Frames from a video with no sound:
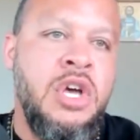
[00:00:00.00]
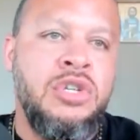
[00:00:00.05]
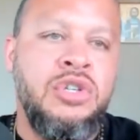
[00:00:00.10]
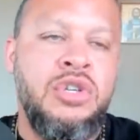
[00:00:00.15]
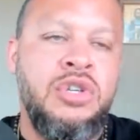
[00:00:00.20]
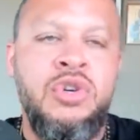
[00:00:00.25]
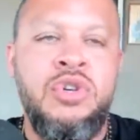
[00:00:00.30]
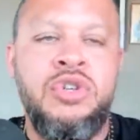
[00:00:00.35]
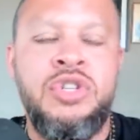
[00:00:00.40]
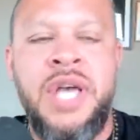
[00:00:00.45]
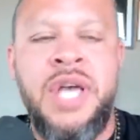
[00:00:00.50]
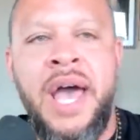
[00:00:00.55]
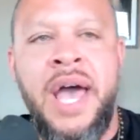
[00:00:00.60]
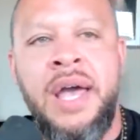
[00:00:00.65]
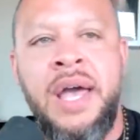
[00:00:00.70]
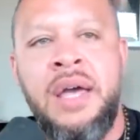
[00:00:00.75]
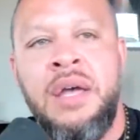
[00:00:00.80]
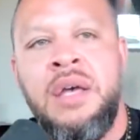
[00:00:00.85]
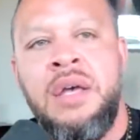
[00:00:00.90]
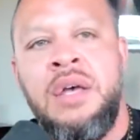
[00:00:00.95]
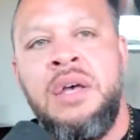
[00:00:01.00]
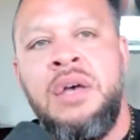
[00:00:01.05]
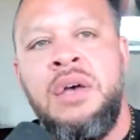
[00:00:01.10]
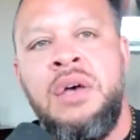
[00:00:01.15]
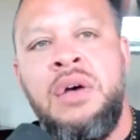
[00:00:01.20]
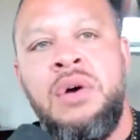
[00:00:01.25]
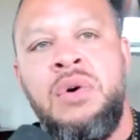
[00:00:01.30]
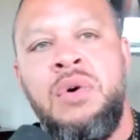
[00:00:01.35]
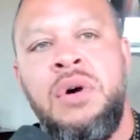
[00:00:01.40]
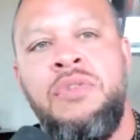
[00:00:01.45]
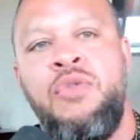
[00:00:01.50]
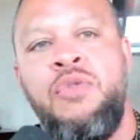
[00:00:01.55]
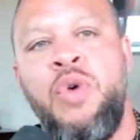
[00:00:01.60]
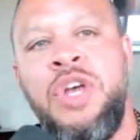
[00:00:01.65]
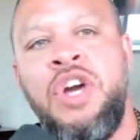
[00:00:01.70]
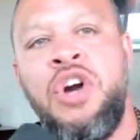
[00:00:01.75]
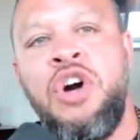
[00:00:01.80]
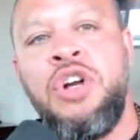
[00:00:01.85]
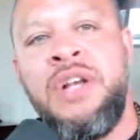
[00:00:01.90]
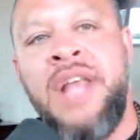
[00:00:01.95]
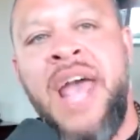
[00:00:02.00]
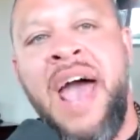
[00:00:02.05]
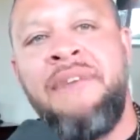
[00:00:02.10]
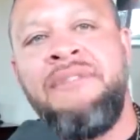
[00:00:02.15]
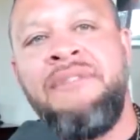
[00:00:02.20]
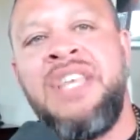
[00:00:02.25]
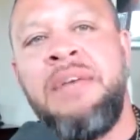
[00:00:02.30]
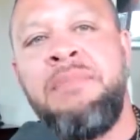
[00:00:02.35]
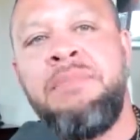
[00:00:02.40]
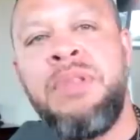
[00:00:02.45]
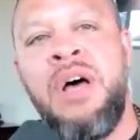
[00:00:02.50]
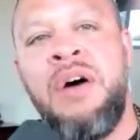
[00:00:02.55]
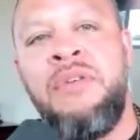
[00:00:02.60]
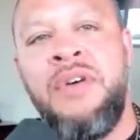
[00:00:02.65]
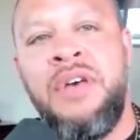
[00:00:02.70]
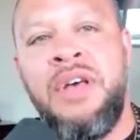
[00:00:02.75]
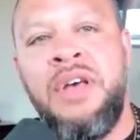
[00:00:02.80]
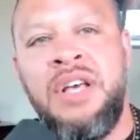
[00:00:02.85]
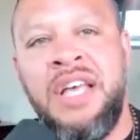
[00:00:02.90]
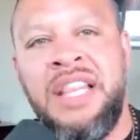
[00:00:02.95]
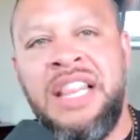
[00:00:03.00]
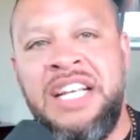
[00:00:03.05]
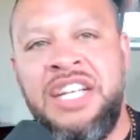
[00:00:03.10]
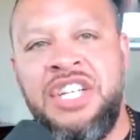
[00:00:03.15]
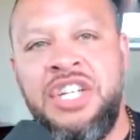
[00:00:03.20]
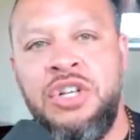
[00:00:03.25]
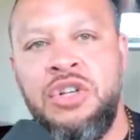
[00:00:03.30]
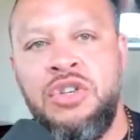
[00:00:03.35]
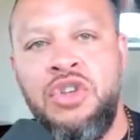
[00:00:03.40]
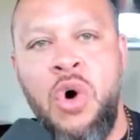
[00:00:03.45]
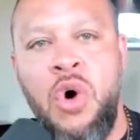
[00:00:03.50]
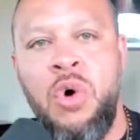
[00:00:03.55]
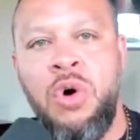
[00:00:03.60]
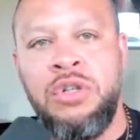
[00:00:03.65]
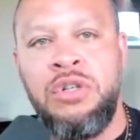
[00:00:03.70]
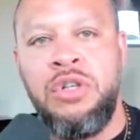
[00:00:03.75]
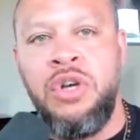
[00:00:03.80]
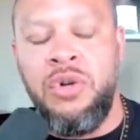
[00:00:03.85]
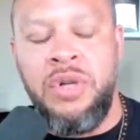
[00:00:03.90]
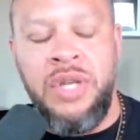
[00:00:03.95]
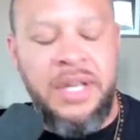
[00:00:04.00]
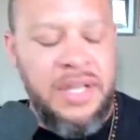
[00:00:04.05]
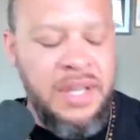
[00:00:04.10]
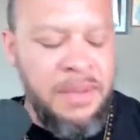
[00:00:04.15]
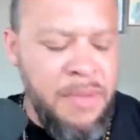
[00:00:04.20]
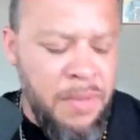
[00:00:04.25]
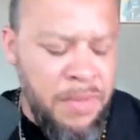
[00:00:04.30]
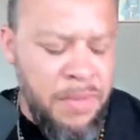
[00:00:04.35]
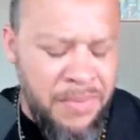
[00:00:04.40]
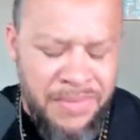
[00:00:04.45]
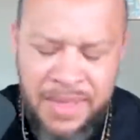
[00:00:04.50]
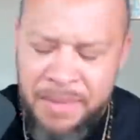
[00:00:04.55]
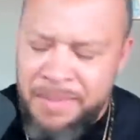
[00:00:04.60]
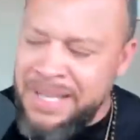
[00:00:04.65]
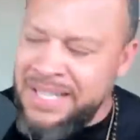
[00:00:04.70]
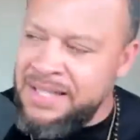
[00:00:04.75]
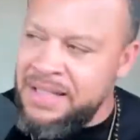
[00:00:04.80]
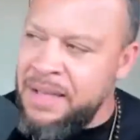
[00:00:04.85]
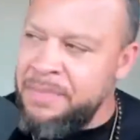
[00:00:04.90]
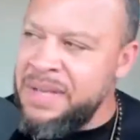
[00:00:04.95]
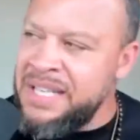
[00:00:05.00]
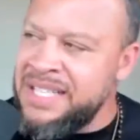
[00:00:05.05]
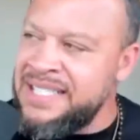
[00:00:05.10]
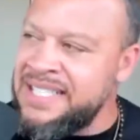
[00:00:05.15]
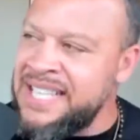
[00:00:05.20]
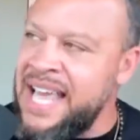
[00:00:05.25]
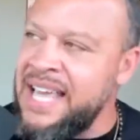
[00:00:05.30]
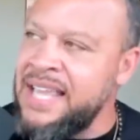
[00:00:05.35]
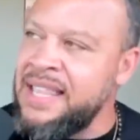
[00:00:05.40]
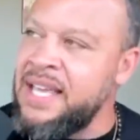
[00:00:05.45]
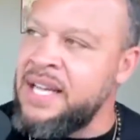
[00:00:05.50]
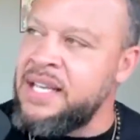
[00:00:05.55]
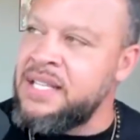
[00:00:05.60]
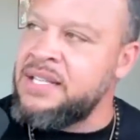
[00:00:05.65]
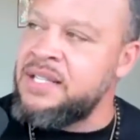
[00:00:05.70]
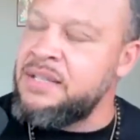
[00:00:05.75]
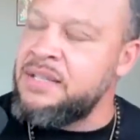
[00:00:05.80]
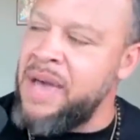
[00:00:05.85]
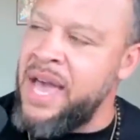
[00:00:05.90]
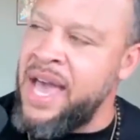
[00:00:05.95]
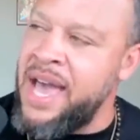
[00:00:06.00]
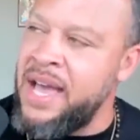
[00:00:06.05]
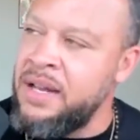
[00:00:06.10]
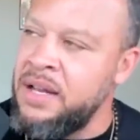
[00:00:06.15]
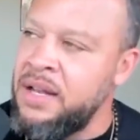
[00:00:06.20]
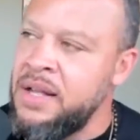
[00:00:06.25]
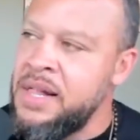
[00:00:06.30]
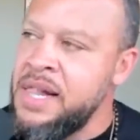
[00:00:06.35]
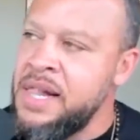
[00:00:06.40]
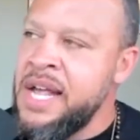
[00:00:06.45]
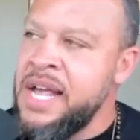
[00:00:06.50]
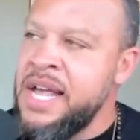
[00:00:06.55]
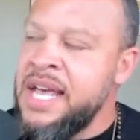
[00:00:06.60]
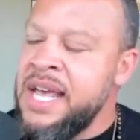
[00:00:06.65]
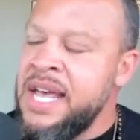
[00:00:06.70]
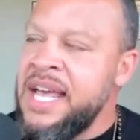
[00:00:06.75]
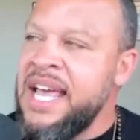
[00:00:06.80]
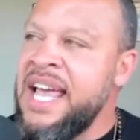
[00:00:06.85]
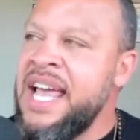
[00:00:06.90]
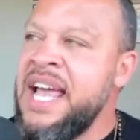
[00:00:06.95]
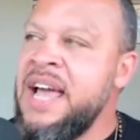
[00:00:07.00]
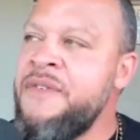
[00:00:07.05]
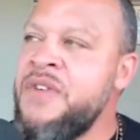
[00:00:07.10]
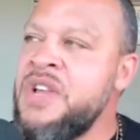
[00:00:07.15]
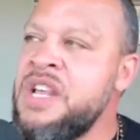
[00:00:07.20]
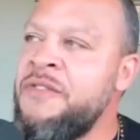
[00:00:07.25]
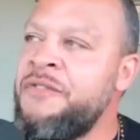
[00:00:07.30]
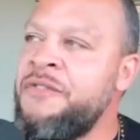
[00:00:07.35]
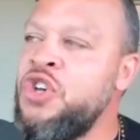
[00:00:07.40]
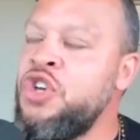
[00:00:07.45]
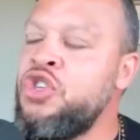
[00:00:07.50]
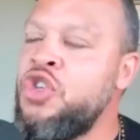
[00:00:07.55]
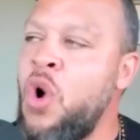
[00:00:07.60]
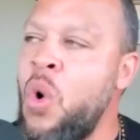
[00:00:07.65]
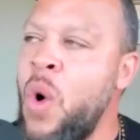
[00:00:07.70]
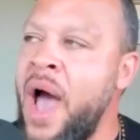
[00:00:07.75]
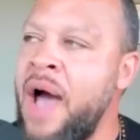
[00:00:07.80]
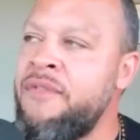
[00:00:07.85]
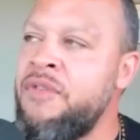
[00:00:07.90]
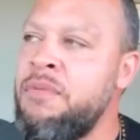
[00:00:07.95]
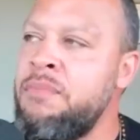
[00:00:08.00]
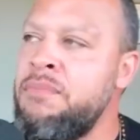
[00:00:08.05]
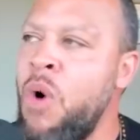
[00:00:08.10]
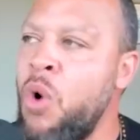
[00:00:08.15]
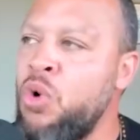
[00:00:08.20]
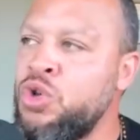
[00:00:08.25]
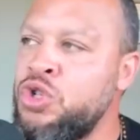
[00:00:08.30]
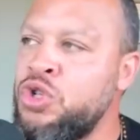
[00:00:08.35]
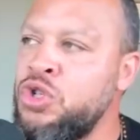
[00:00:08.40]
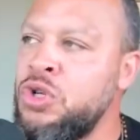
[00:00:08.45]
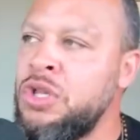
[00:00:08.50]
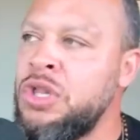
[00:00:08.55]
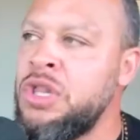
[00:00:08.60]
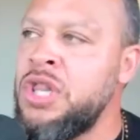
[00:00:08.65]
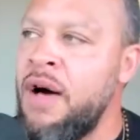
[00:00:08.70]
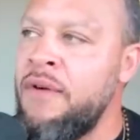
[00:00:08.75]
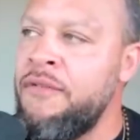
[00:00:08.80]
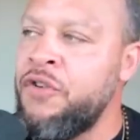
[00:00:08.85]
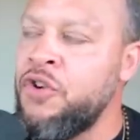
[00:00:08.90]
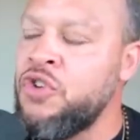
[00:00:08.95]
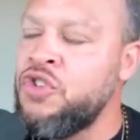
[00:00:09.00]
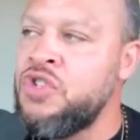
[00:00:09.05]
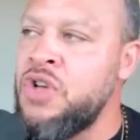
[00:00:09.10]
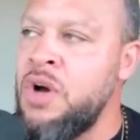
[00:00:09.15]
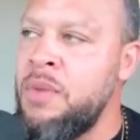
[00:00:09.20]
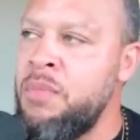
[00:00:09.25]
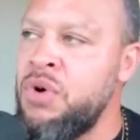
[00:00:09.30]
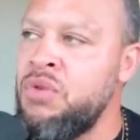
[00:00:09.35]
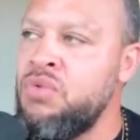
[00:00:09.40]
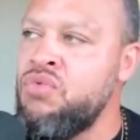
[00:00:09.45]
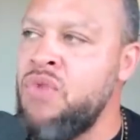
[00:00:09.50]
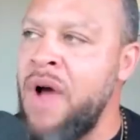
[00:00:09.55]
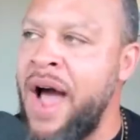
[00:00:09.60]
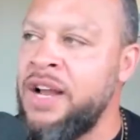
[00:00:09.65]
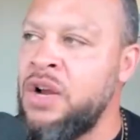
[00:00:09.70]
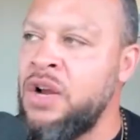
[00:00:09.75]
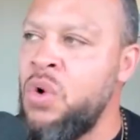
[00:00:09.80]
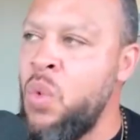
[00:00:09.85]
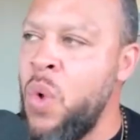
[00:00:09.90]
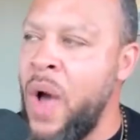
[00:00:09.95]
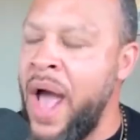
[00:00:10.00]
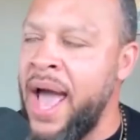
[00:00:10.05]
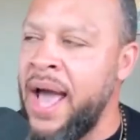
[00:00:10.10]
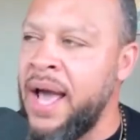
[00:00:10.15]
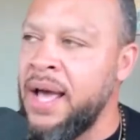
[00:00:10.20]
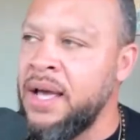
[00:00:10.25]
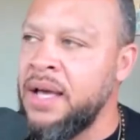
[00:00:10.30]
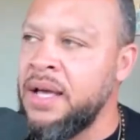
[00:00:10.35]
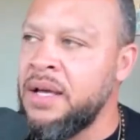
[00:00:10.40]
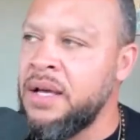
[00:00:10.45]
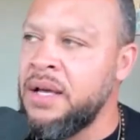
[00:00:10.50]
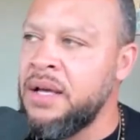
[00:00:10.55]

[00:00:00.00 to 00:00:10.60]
So you say, if we couldn't have deep love, at least she'll know her duty. Let me let me let me say this, man. Even if you don't have emotional love for someone right away,